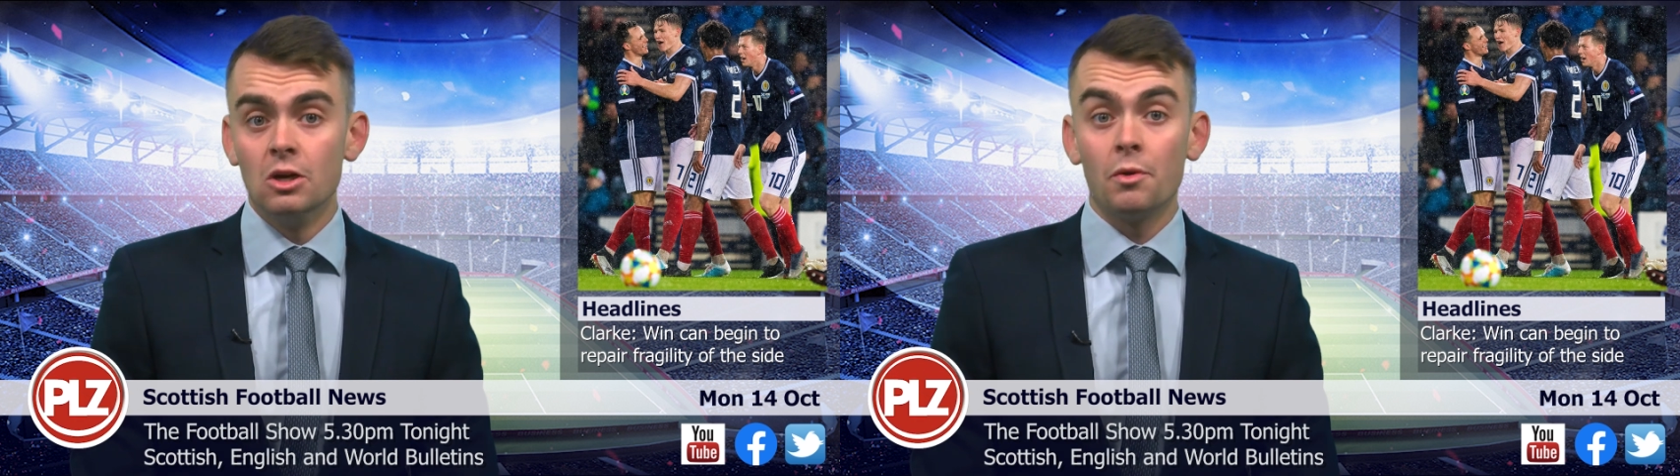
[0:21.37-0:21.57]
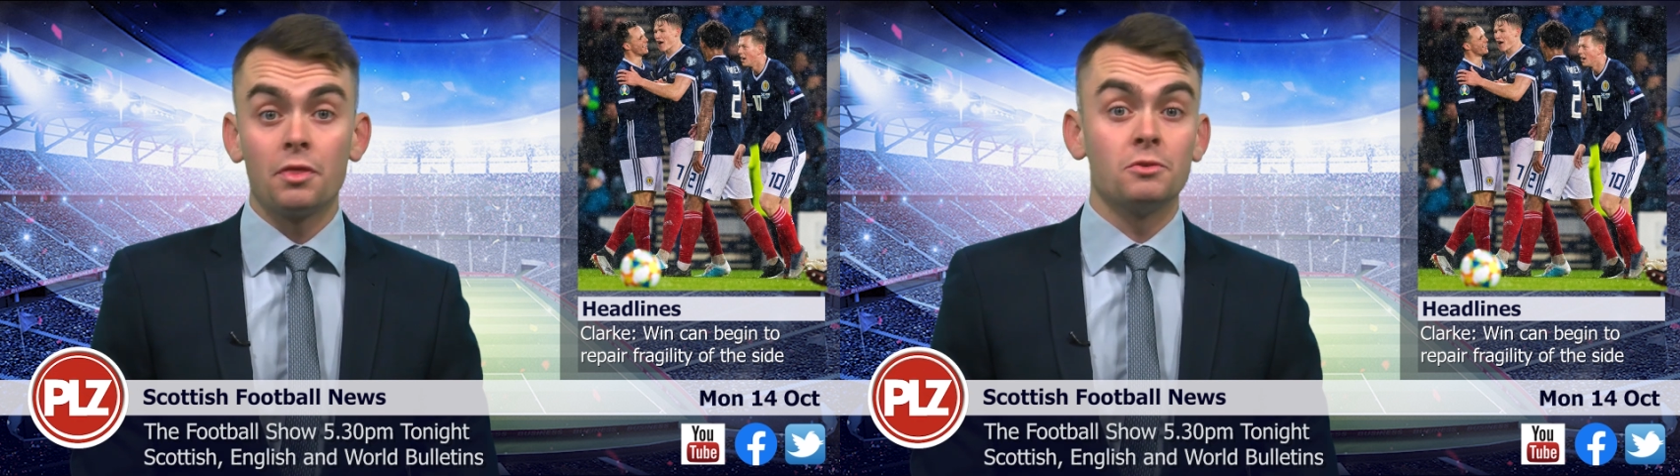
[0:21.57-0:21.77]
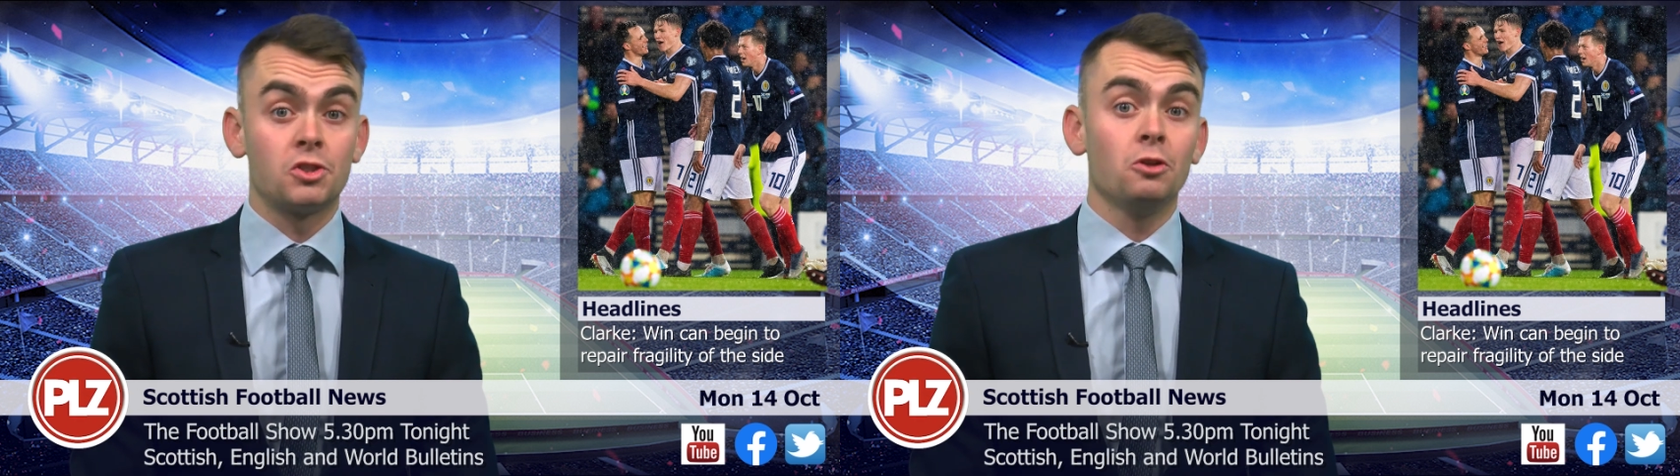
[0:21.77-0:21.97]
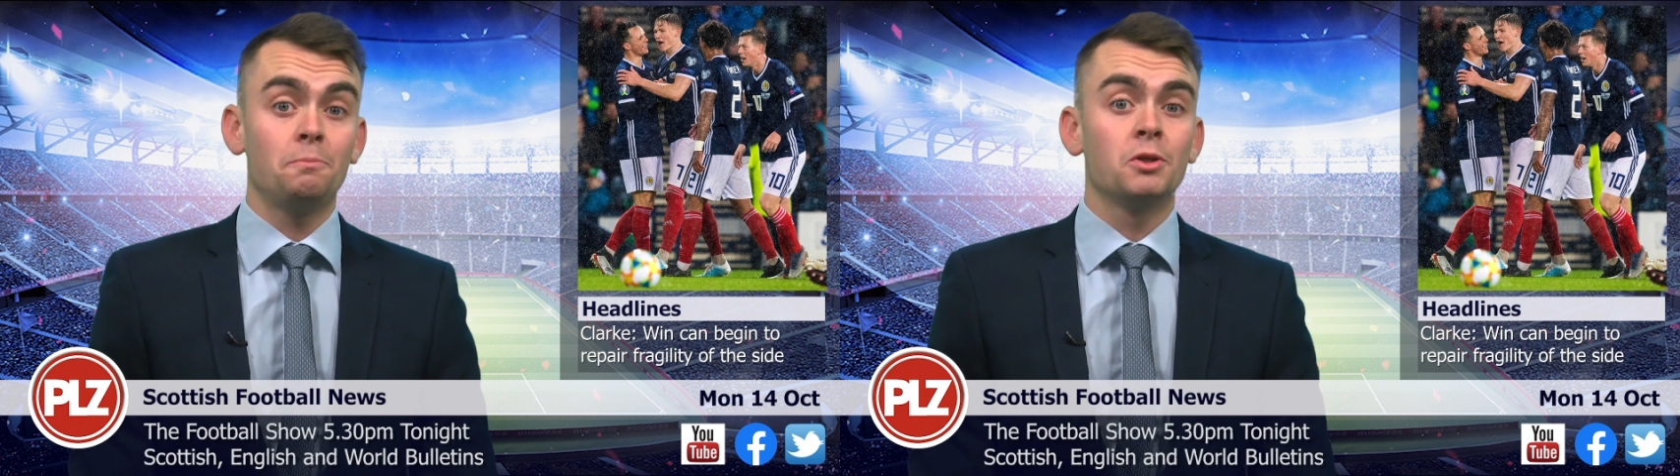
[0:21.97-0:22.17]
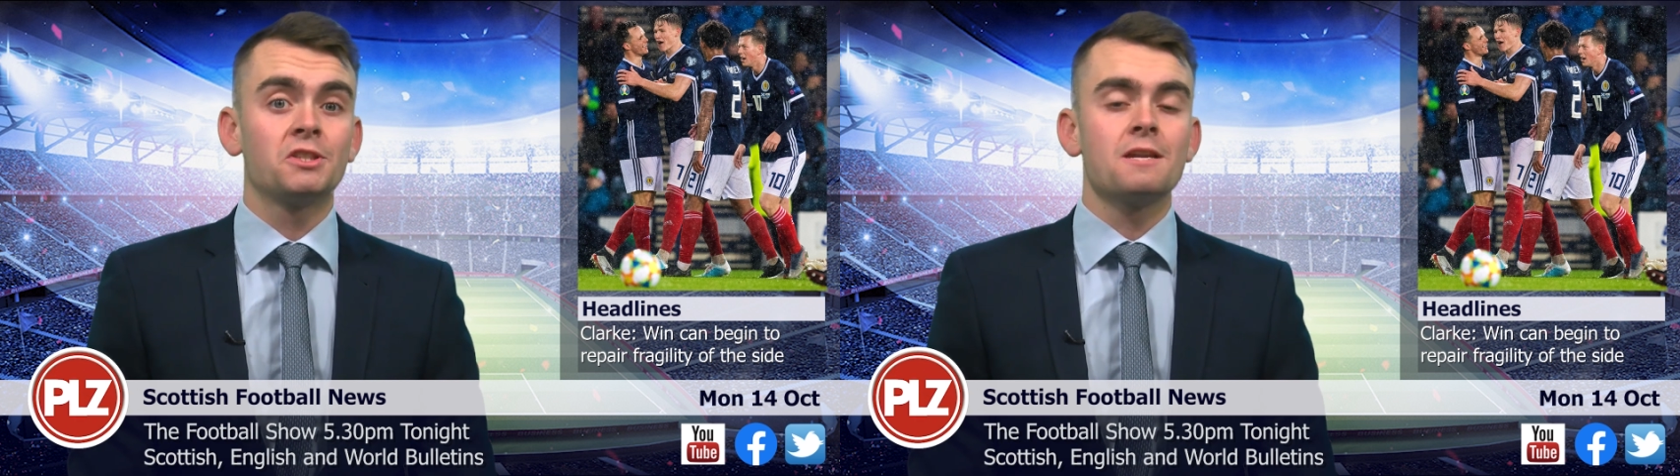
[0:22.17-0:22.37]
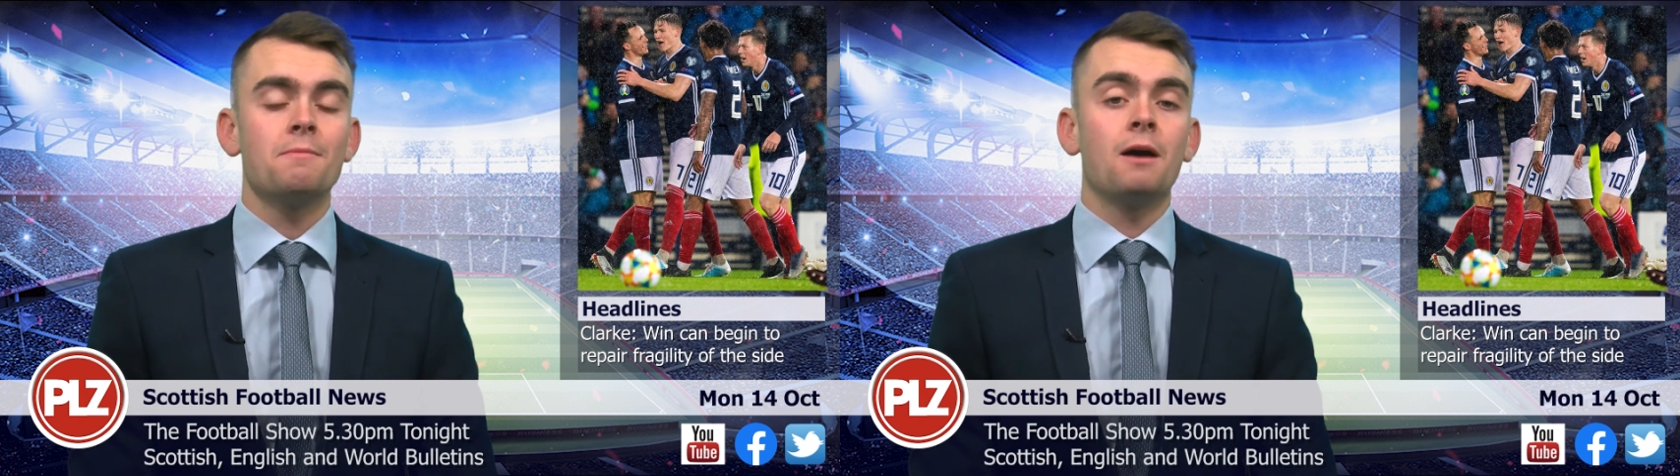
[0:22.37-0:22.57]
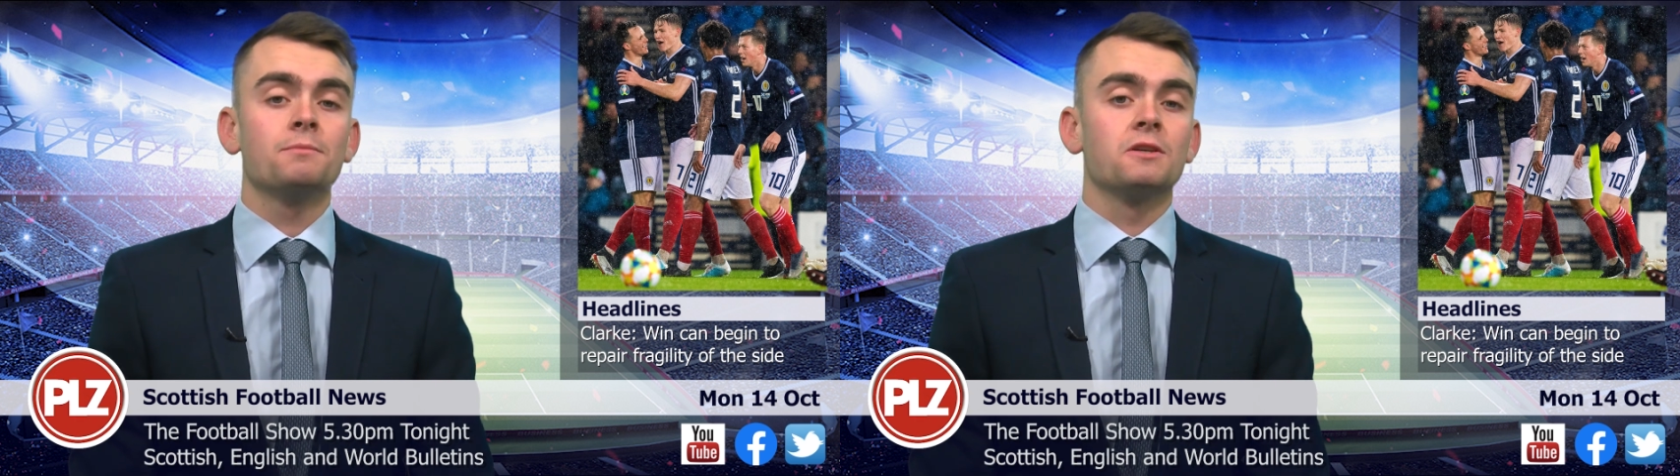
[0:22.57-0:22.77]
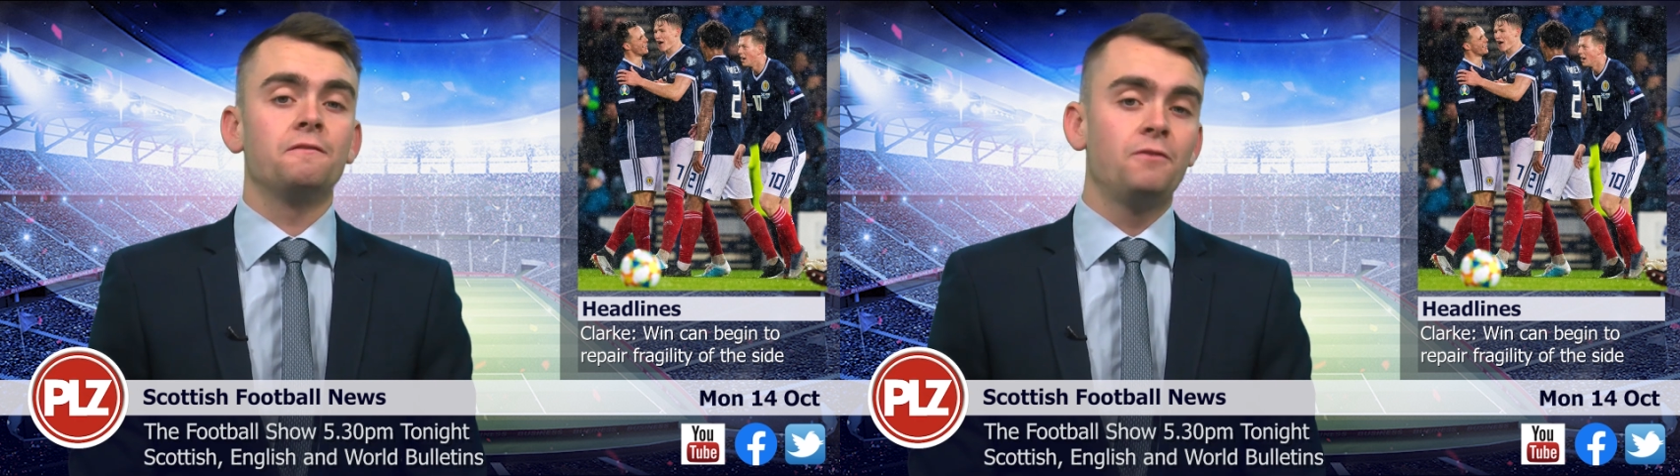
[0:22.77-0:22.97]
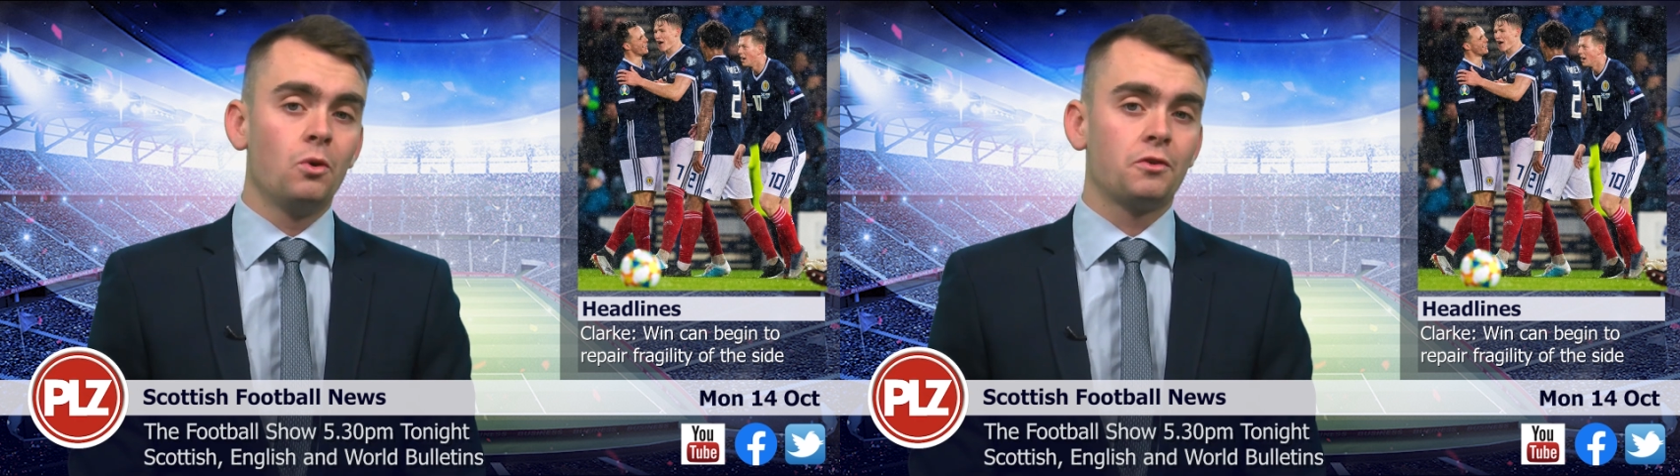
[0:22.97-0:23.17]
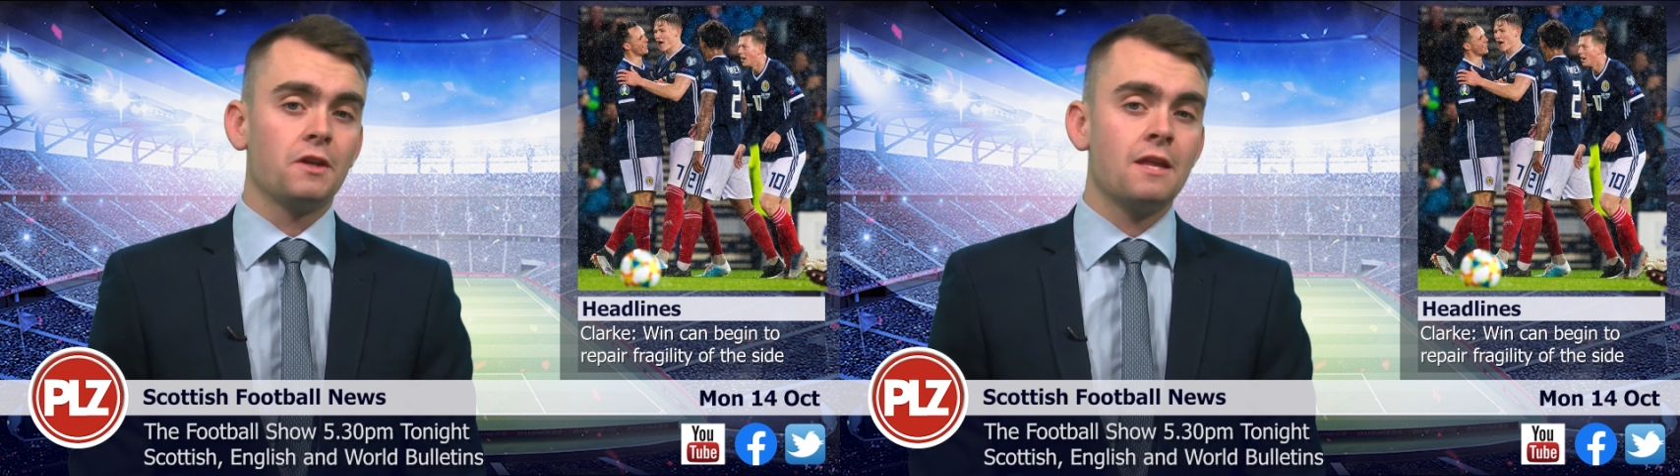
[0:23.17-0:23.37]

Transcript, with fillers: with the result putting them up to fourth